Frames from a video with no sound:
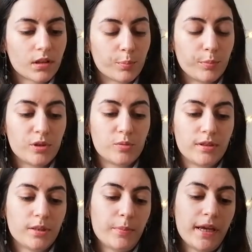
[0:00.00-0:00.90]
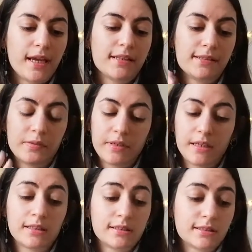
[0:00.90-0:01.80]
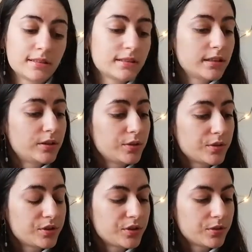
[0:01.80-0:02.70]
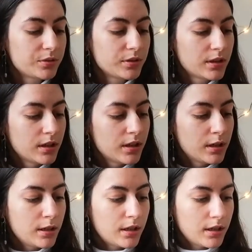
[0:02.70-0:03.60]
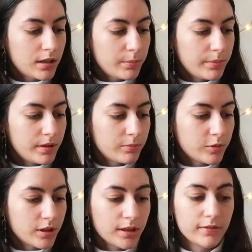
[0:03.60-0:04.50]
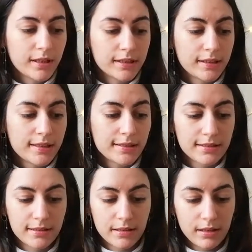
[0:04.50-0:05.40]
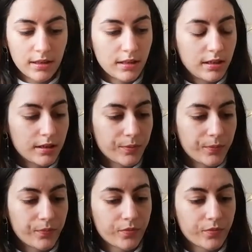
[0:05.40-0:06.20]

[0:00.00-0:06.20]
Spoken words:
between the paints, you guys can do so. But I'm gonna leave it like this. And